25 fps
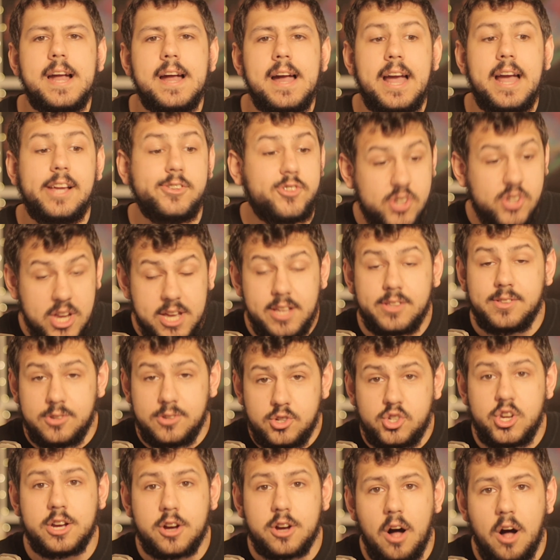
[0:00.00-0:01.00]
And
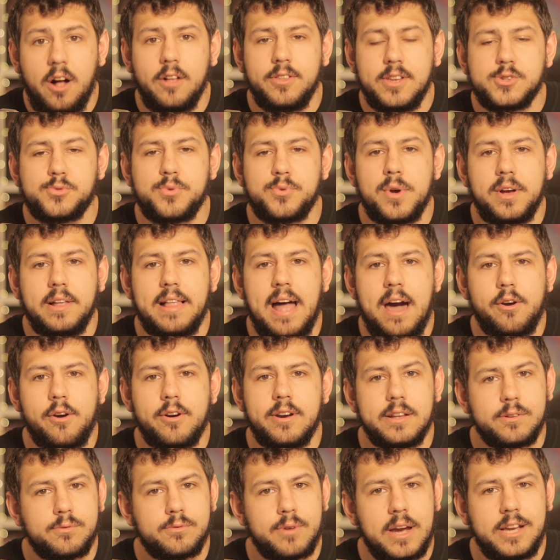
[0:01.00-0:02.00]
she called Israel out
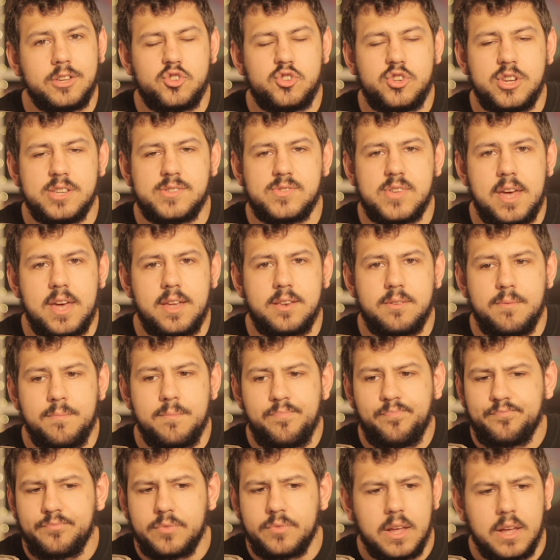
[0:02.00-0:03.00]
on it, right? She said,
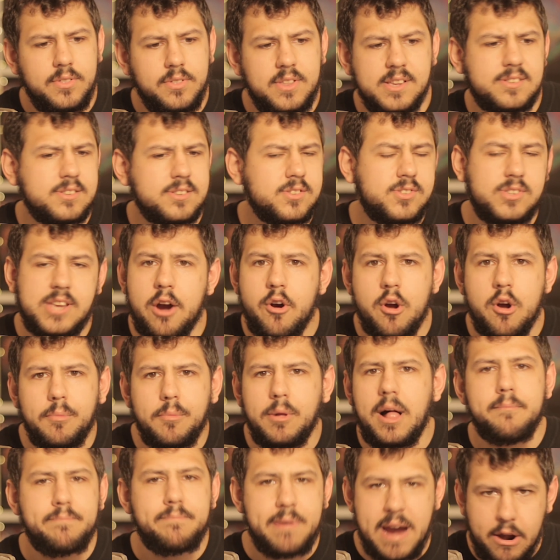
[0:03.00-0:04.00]
this is
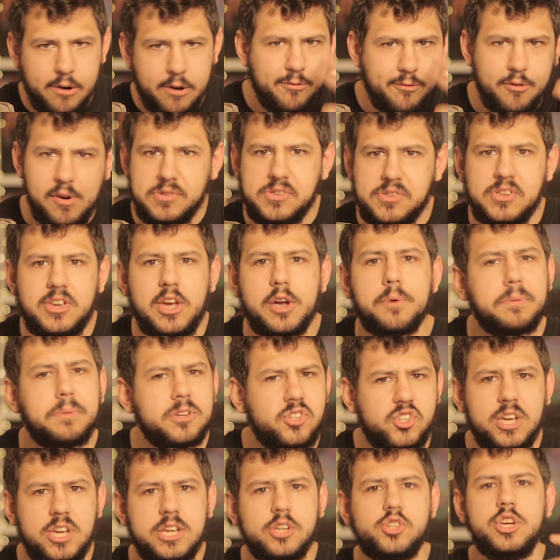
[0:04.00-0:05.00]
terrible. I'm paraphrasing here,
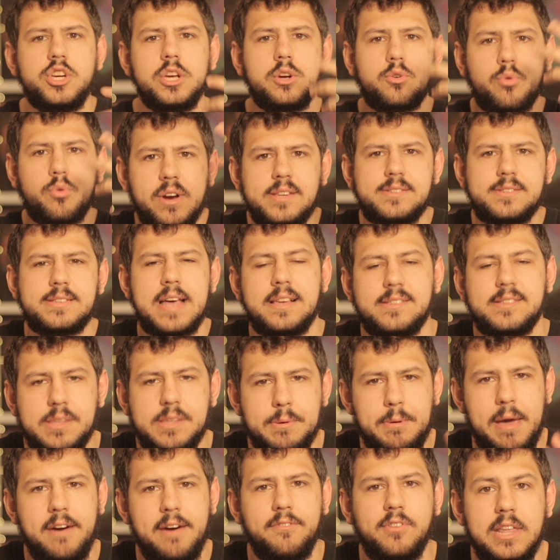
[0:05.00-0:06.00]
but she criticized
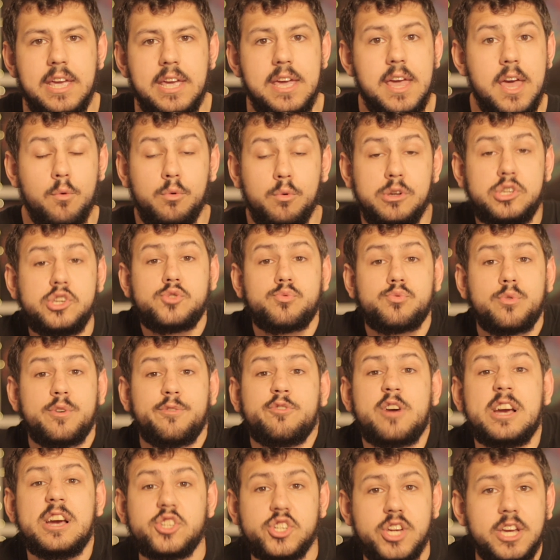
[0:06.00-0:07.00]
them heavily, which is
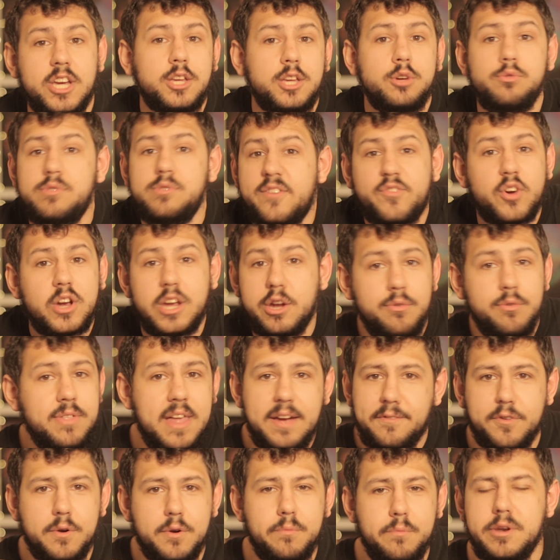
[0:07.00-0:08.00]
refreshing. You never hear
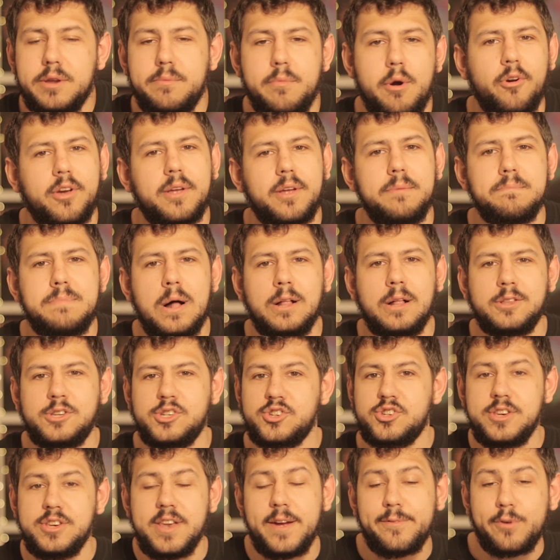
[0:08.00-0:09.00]
that from an American
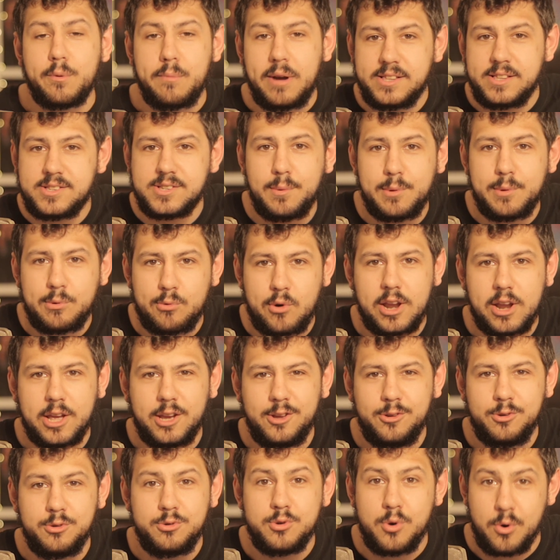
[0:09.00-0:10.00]
politician, never mind someone running
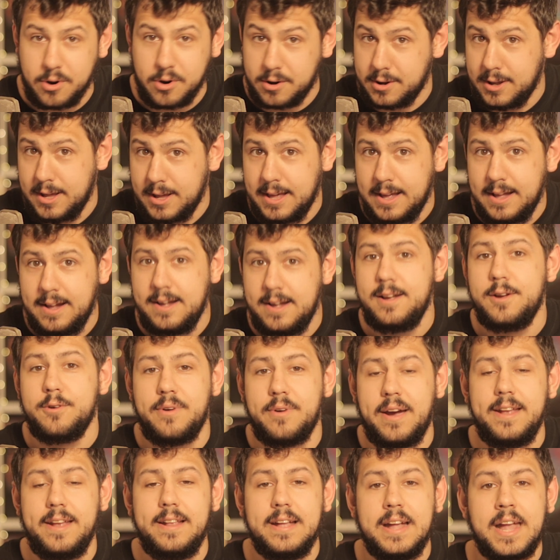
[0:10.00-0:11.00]
in New York,
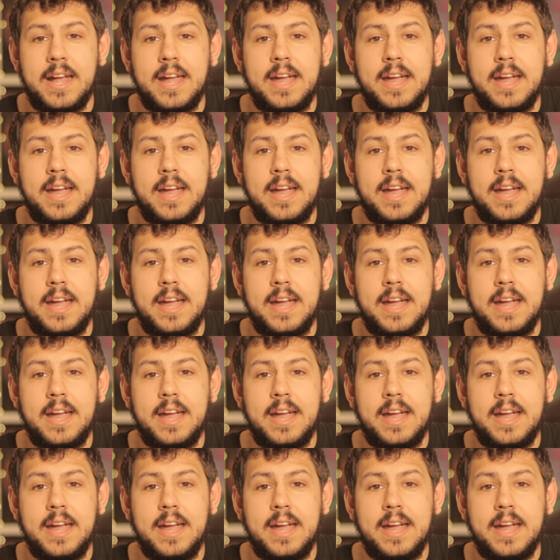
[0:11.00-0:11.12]
right?